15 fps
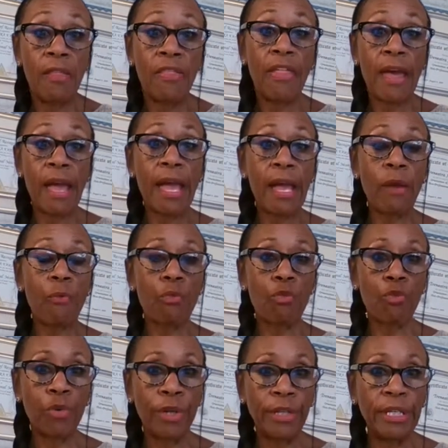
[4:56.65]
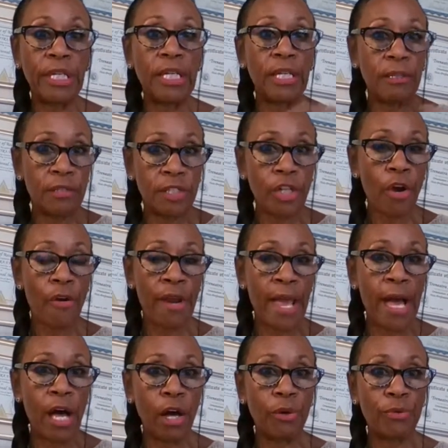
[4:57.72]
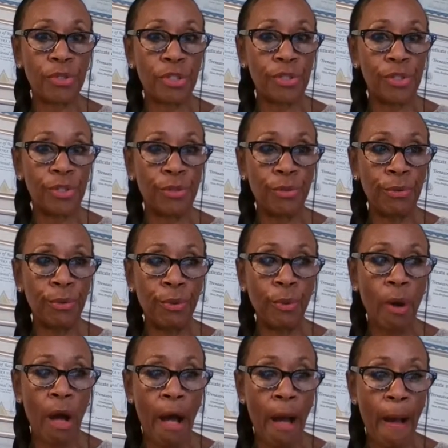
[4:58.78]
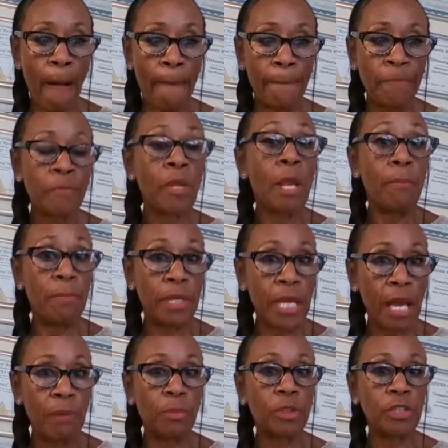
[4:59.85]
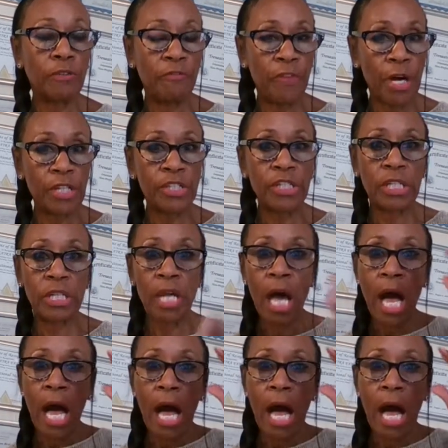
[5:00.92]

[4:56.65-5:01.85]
they really turn out to be able to function.